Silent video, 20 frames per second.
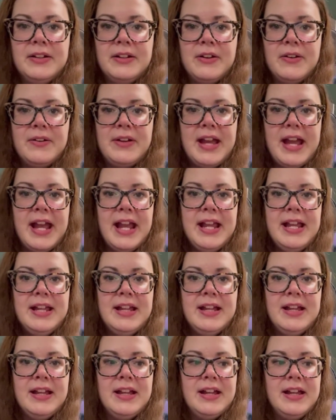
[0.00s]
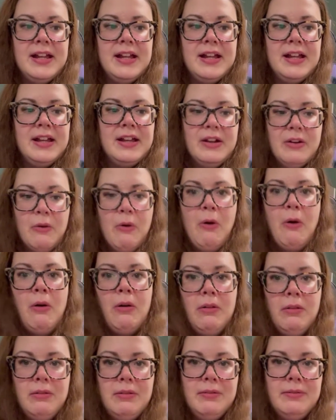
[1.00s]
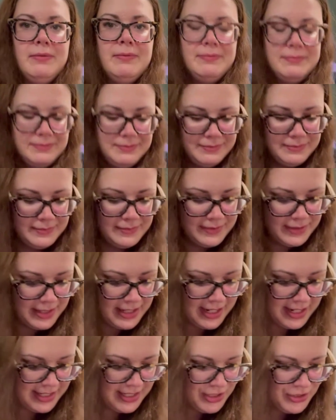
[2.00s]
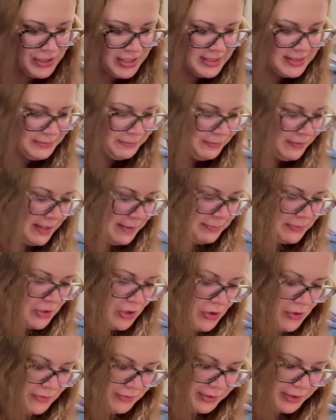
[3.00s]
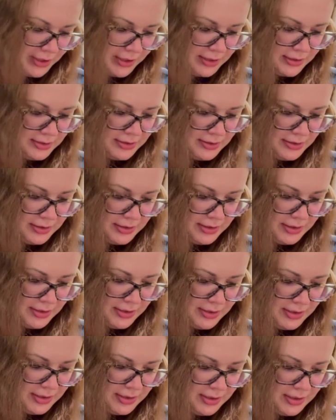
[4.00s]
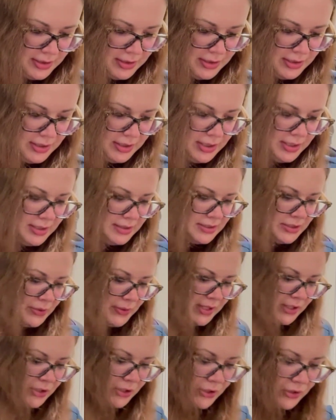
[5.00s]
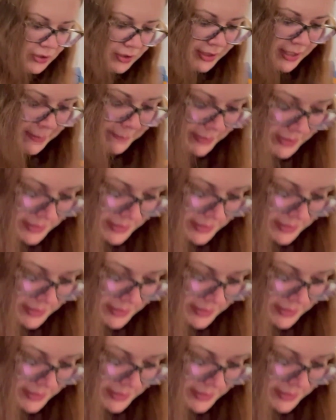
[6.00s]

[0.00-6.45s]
Okay. Oh, he just flipped over. So he curled up